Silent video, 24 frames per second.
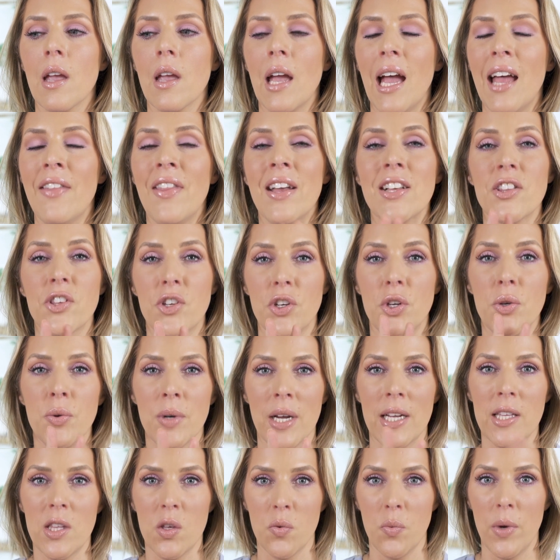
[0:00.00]
and that's 2
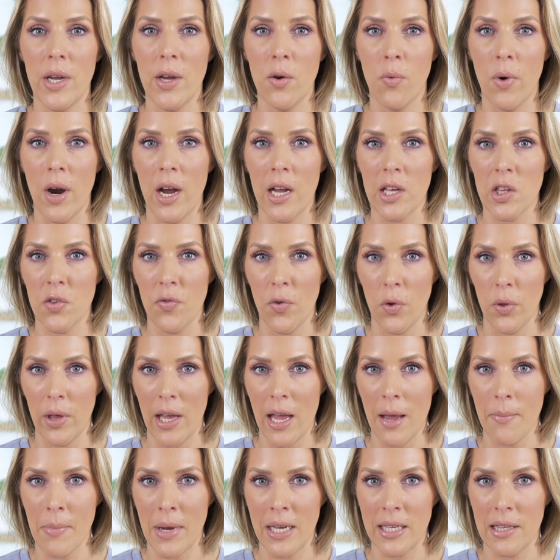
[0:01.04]
nights a week where I
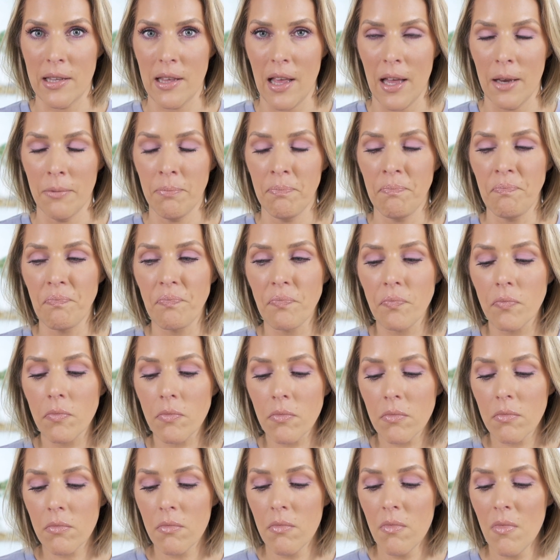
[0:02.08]
exfoliate my skin.
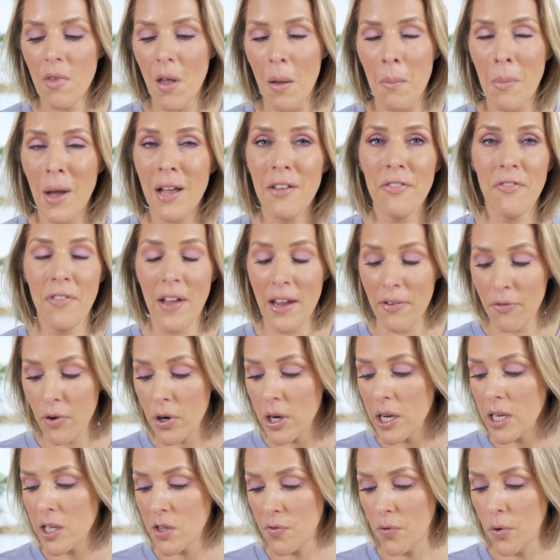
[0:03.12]
My
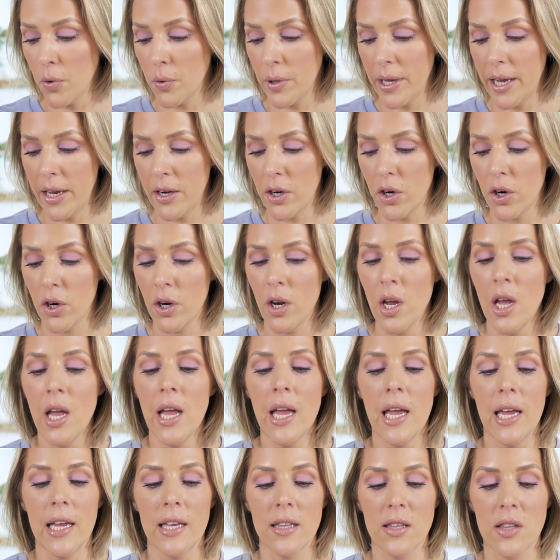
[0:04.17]
favorite exfoliator
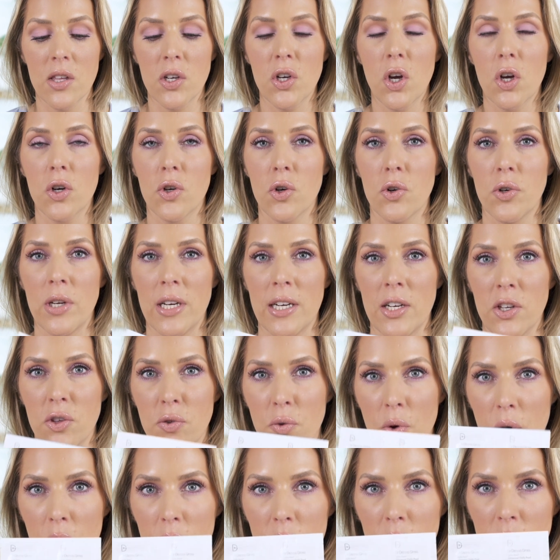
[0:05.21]
is the Dr. Dennis
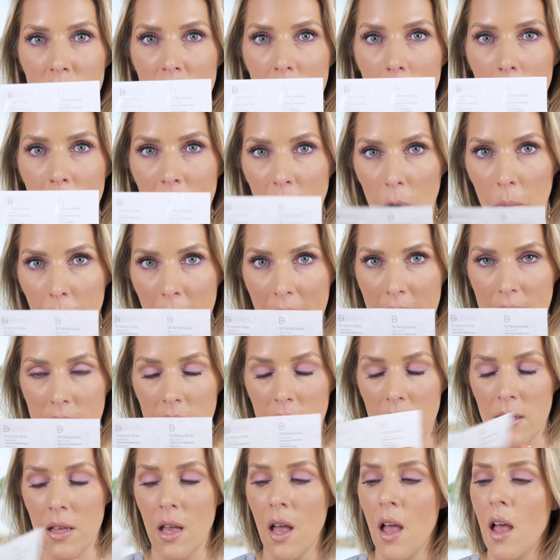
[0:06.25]
Gross Peel
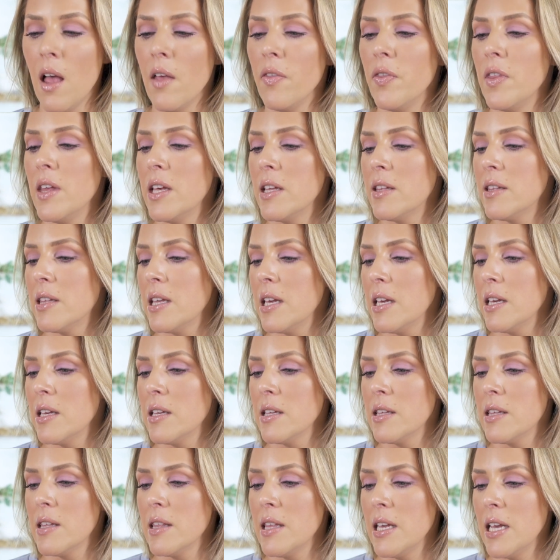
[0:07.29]
Pads. This
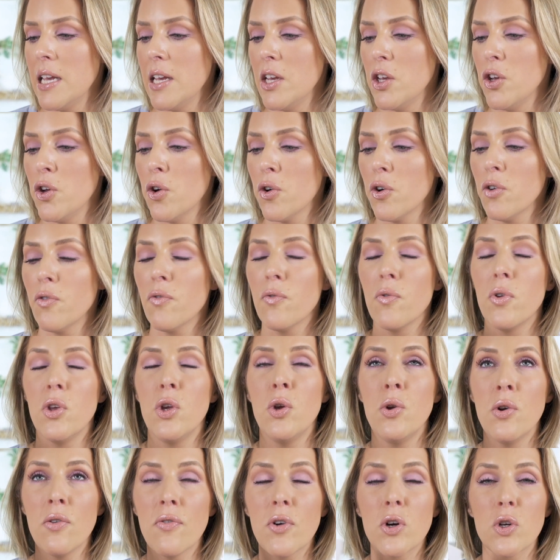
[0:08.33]
is the
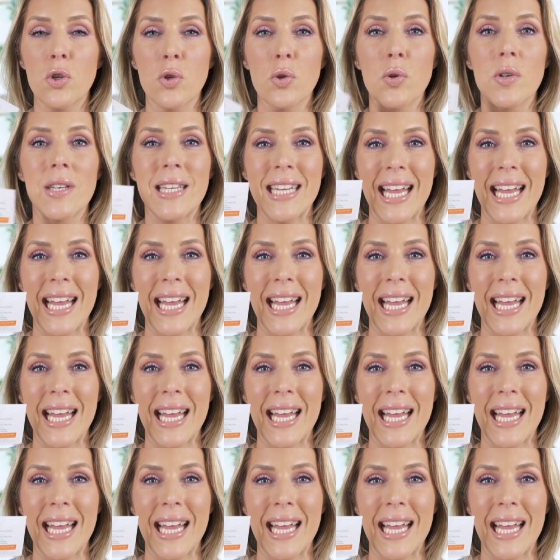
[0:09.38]
universal